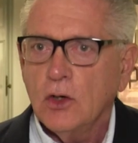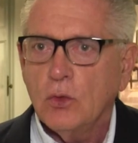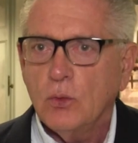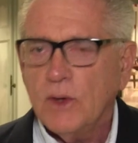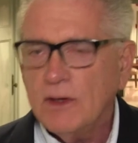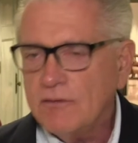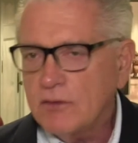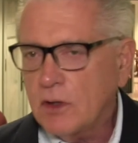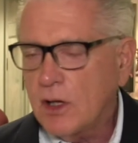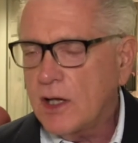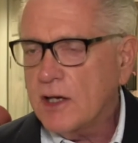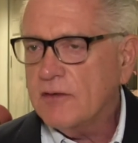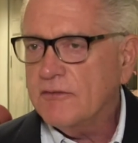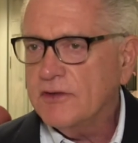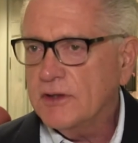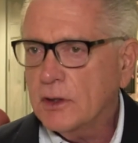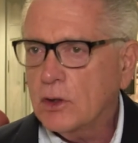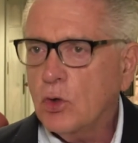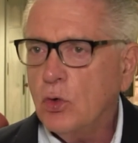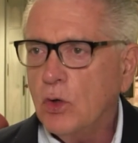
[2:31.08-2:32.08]
We have a lot of
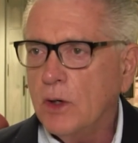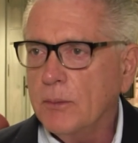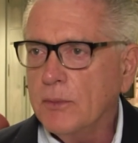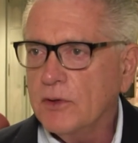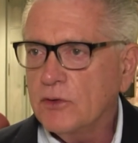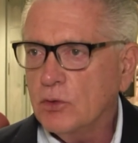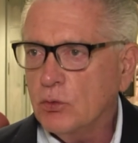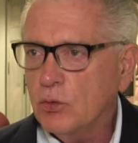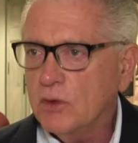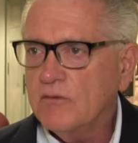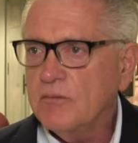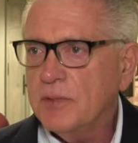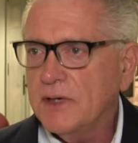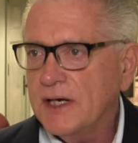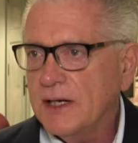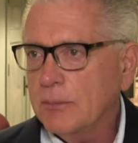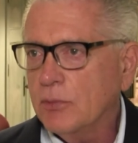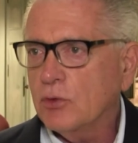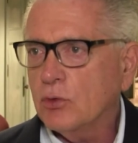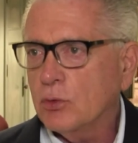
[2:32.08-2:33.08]
the equipment that we've been
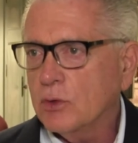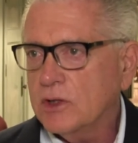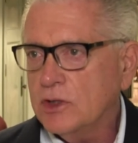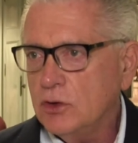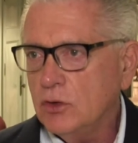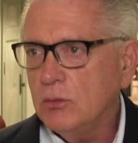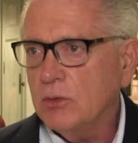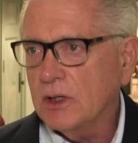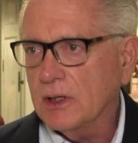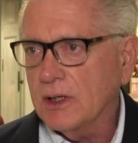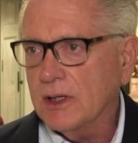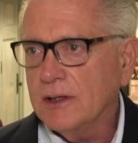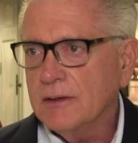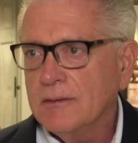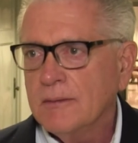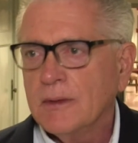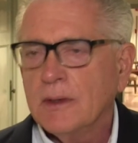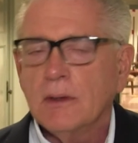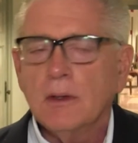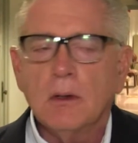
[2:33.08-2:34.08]
able to accumulate,
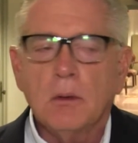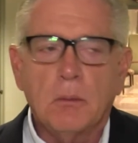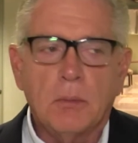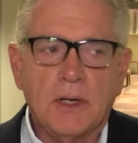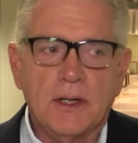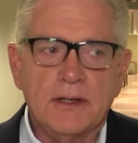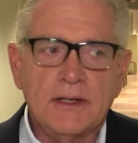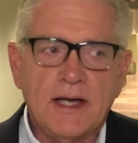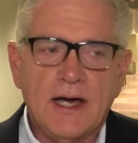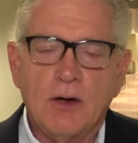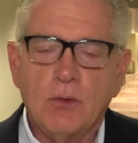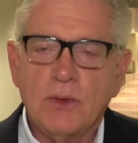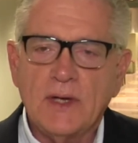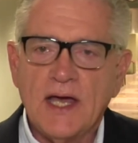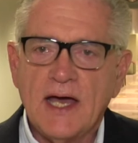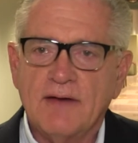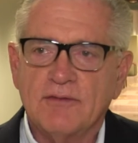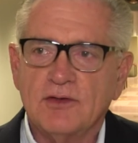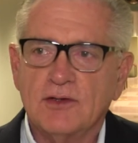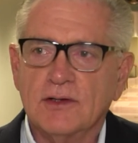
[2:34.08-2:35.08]
but now we
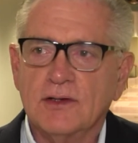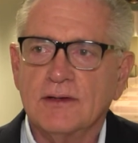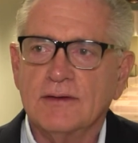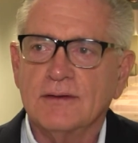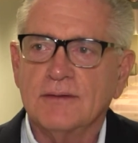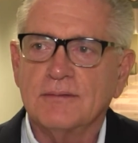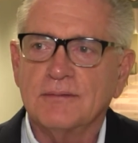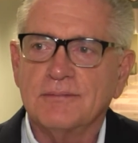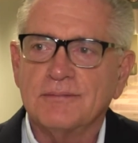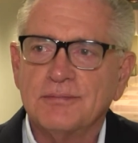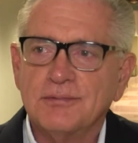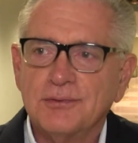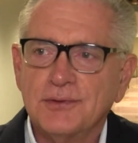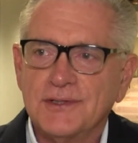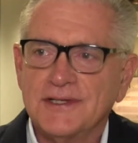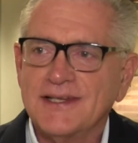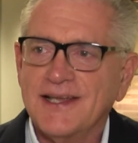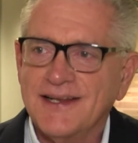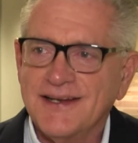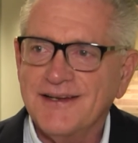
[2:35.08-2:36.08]
have to
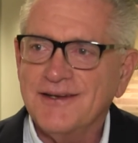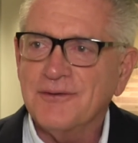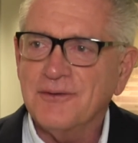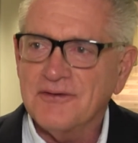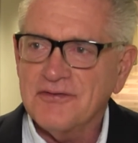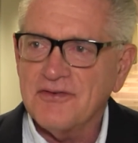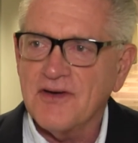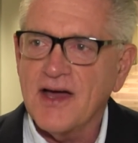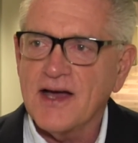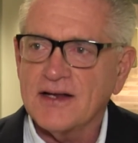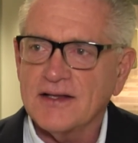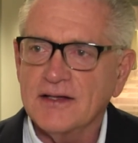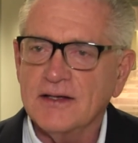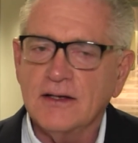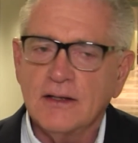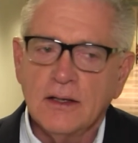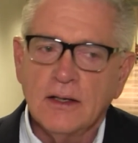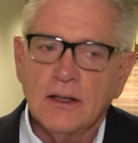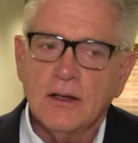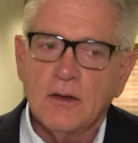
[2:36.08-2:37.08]
put that into effect. And
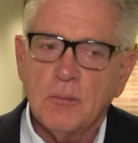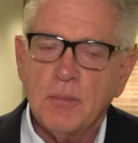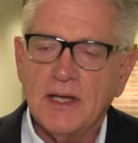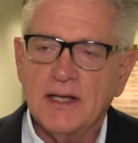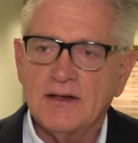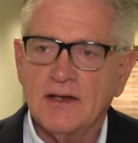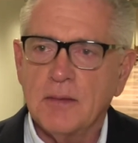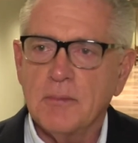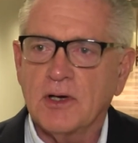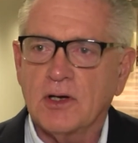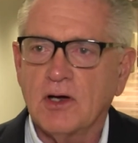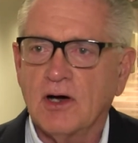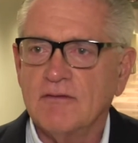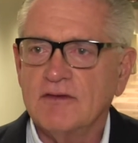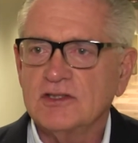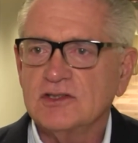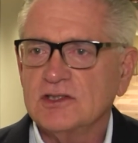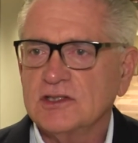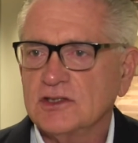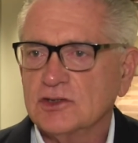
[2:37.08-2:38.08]
pandemic
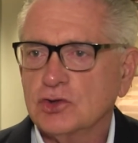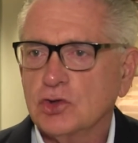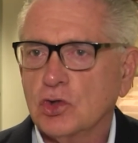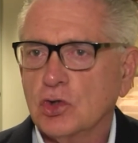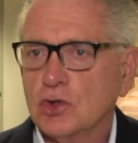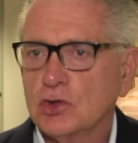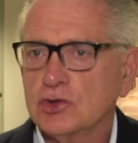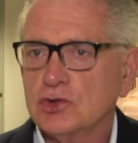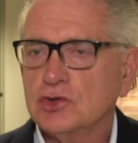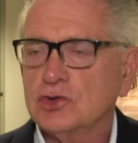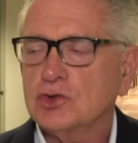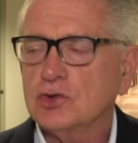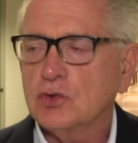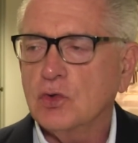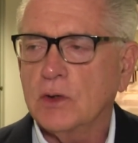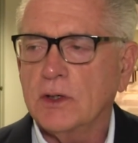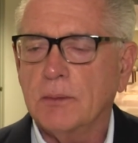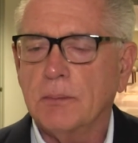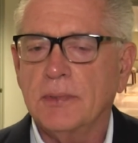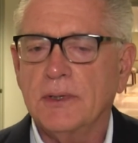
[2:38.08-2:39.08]
obviously has hurt us
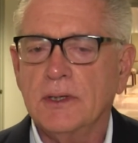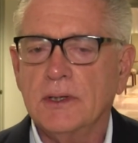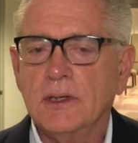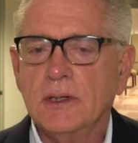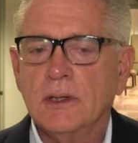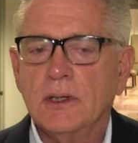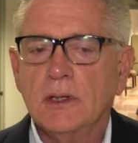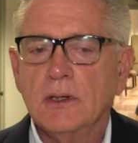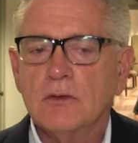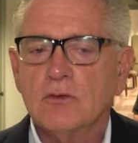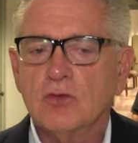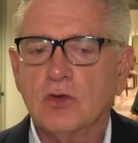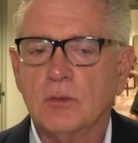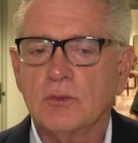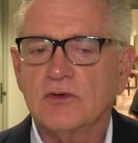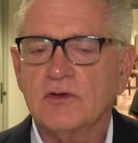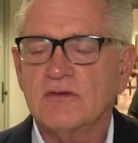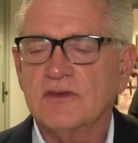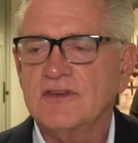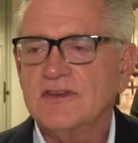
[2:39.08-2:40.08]
quite a bit in
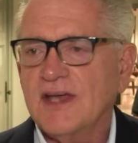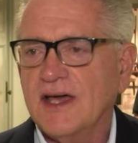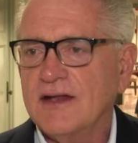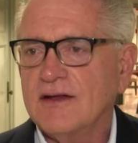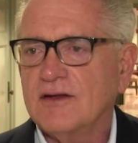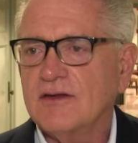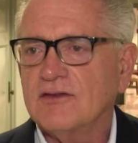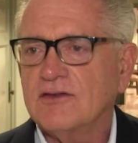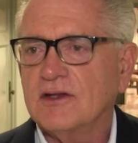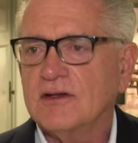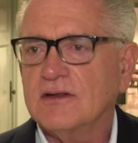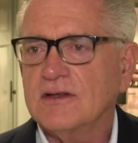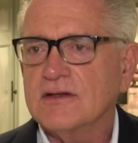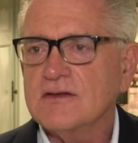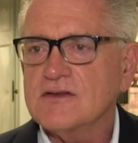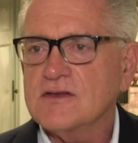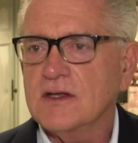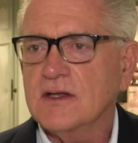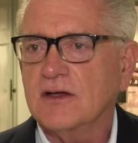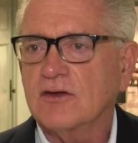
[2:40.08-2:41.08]
terms of attendance at
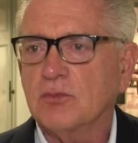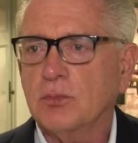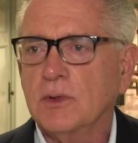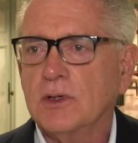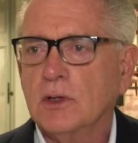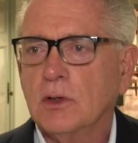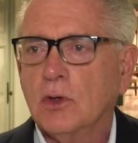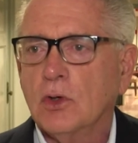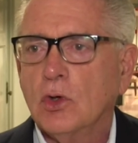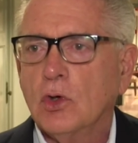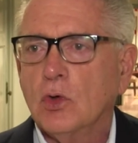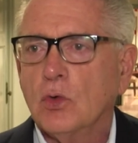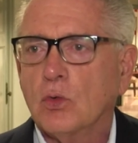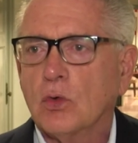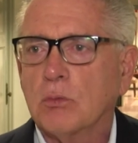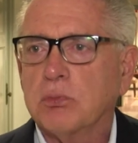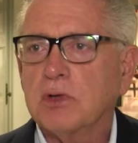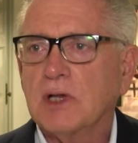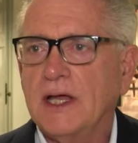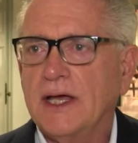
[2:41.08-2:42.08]
these things, but
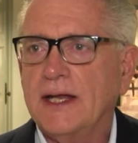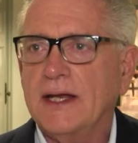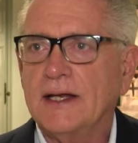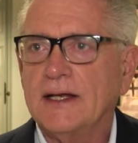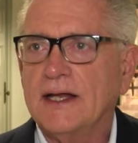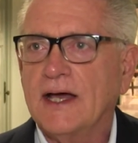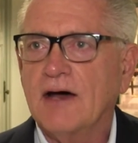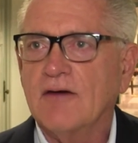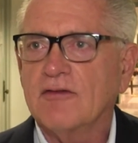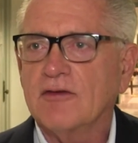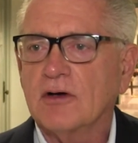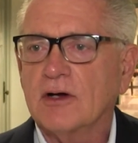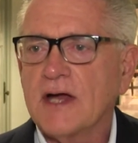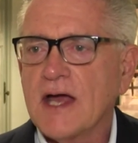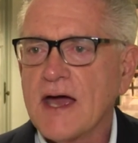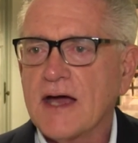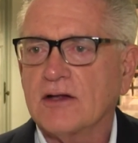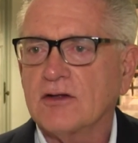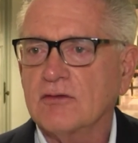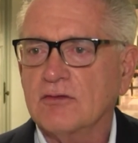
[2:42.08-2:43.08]
we're planning now very
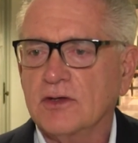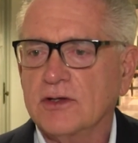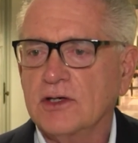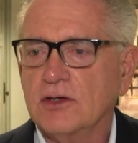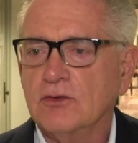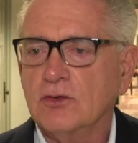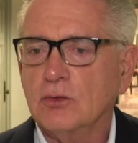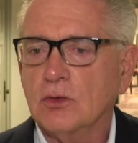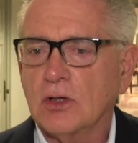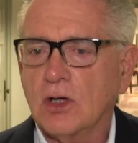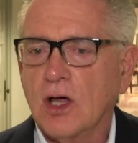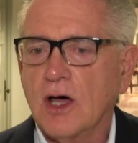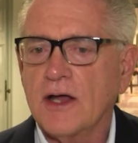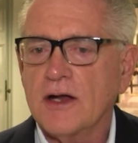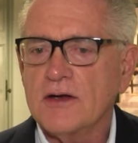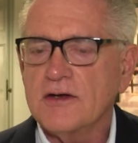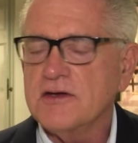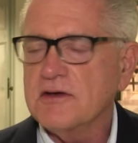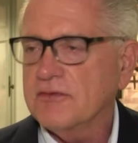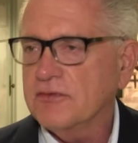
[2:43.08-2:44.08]
actively to do a lot
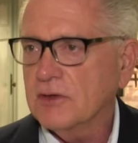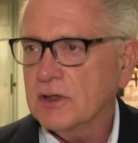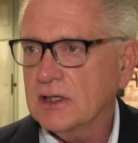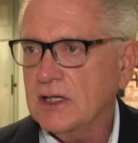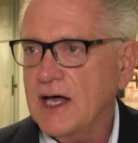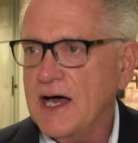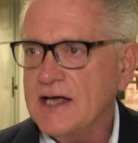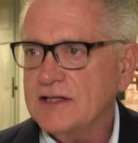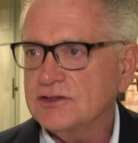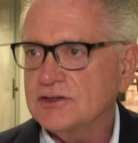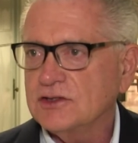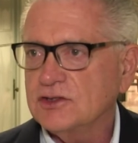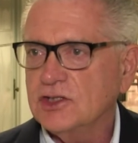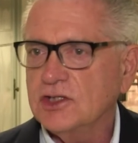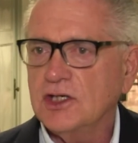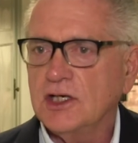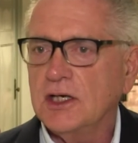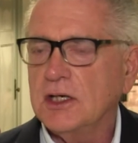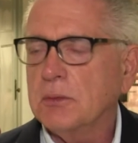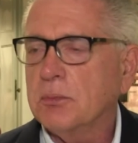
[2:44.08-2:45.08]
of different classes,
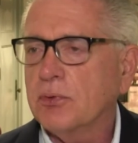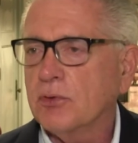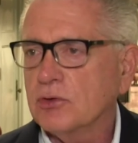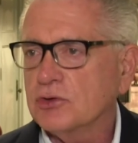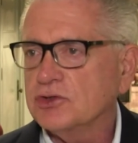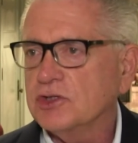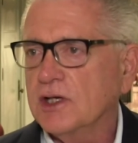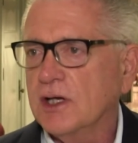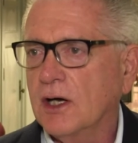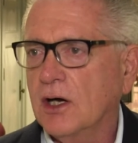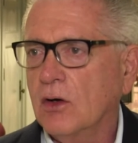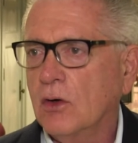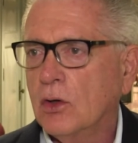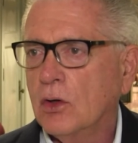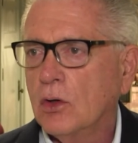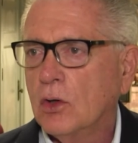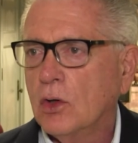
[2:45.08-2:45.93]
and you need personnel.